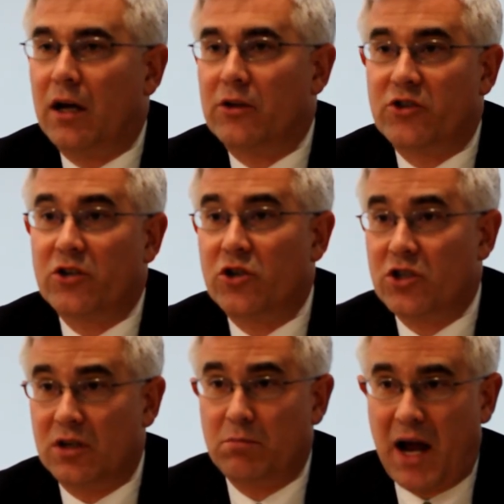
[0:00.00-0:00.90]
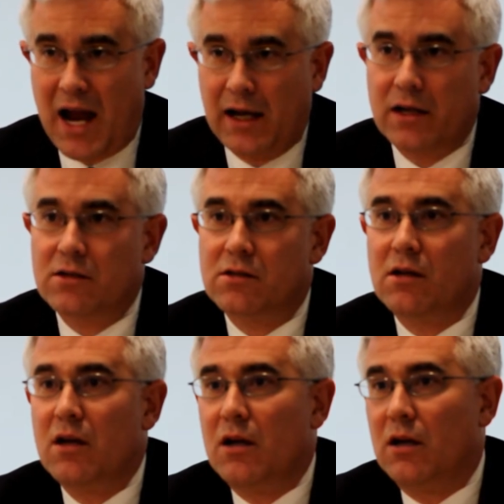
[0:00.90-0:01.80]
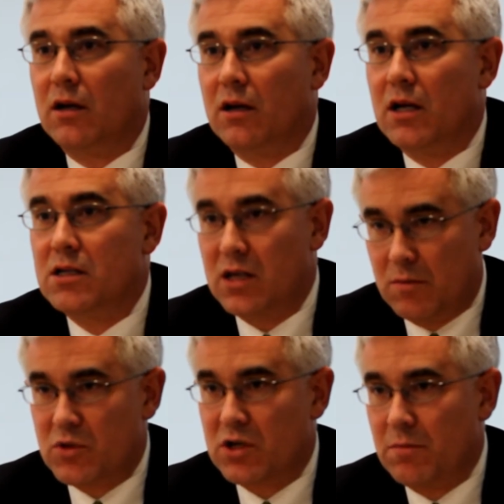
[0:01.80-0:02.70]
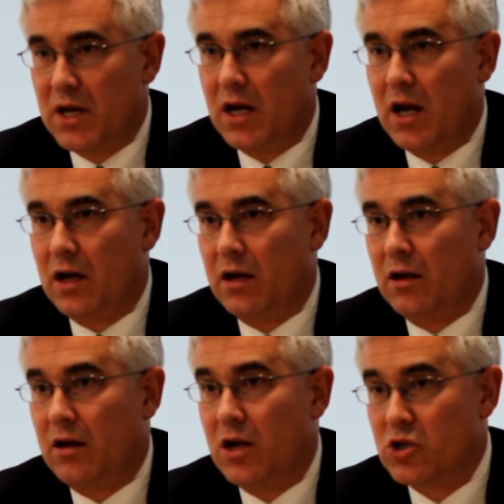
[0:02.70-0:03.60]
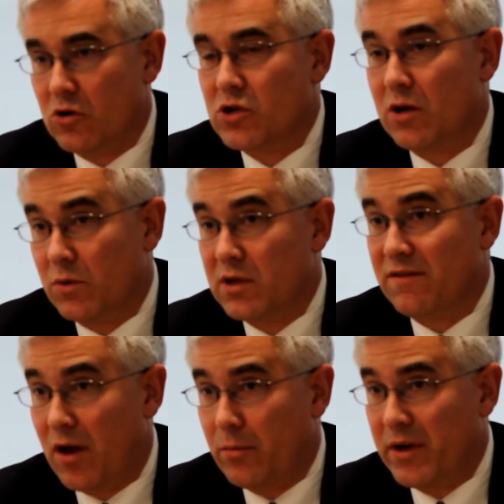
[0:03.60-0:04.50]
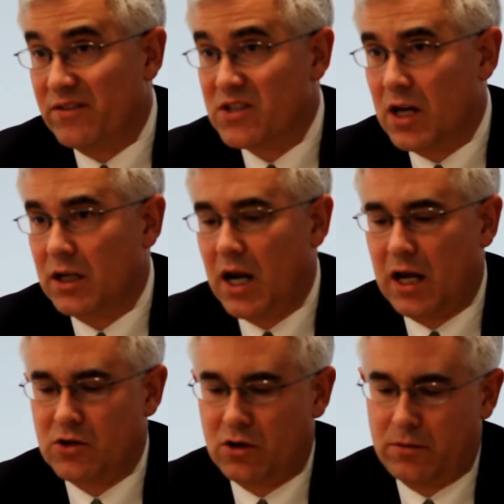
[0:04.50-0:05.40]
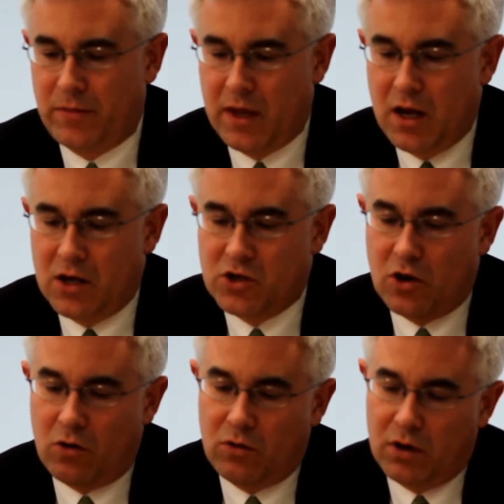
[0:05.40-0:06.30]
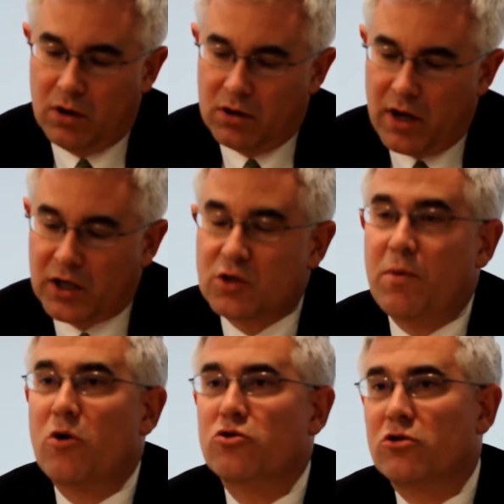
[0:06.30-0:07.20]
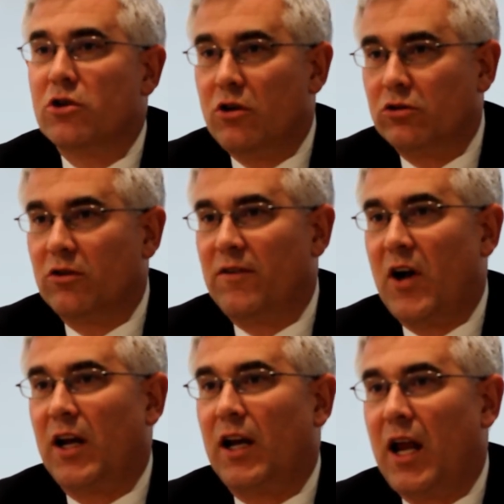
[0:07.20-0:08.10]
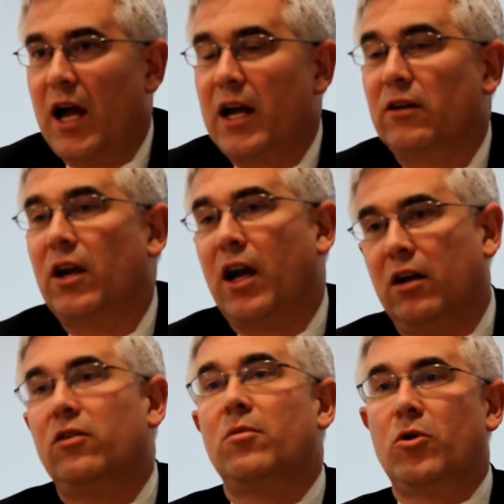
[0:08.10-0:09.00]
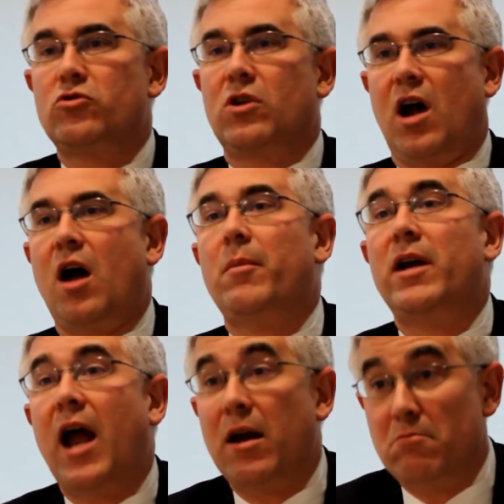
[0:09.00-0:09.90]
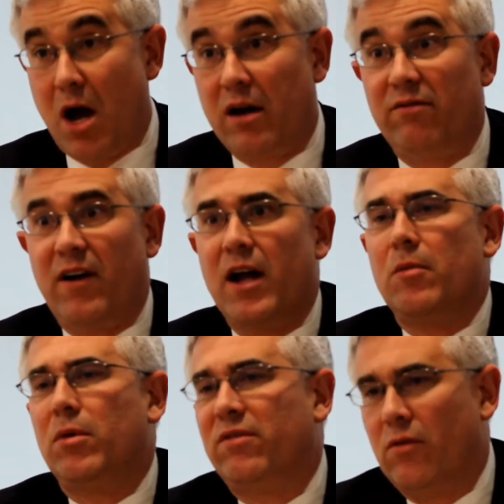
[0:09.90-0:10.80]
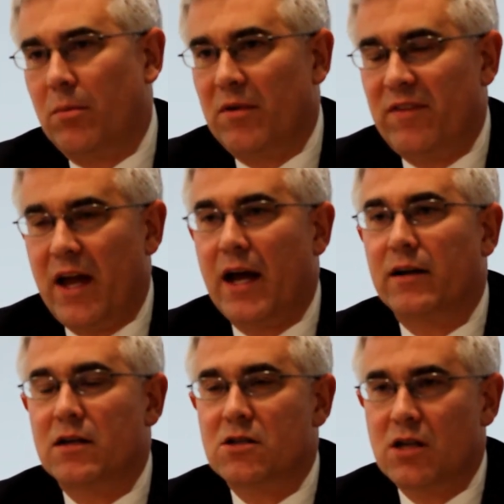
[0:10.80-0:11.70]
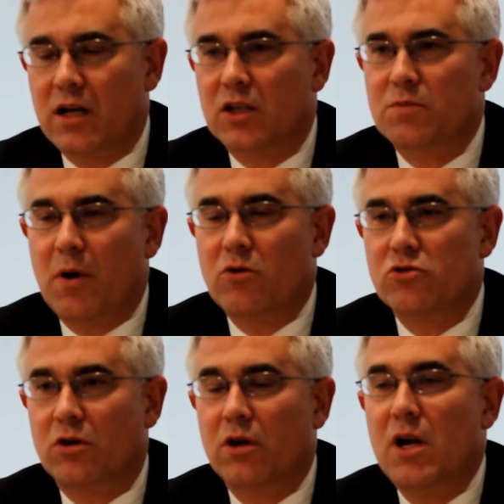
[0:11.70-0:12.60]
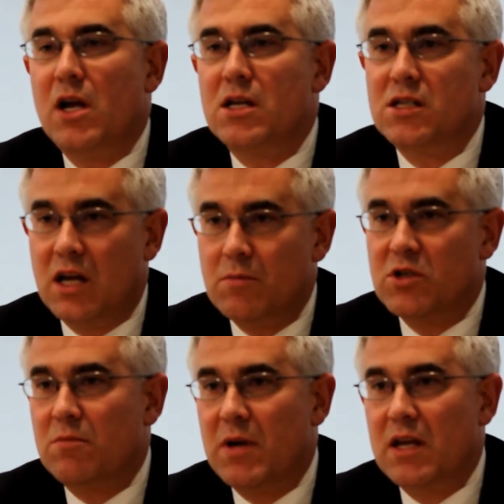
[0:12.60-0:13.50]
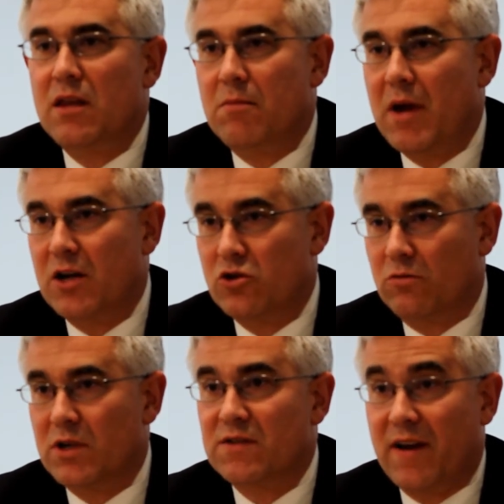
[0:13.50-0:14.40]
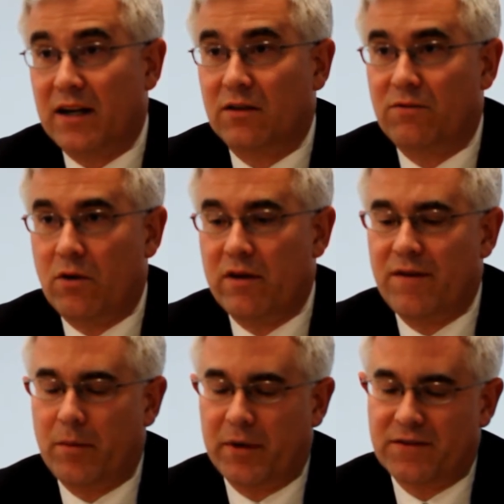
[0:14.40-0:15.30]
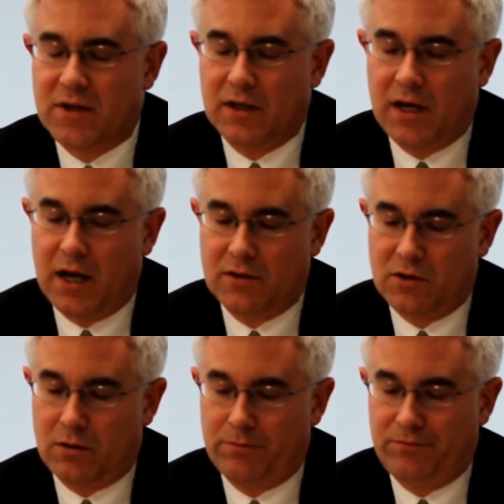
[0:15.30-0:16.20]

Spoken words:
such as in pilots, it seems to be associated with the development of skin cancer. So exposure to ultraviolet light, and the most common and modifiable form of that is sun exposure, seems to be the major risk factor for the development of skin cancer.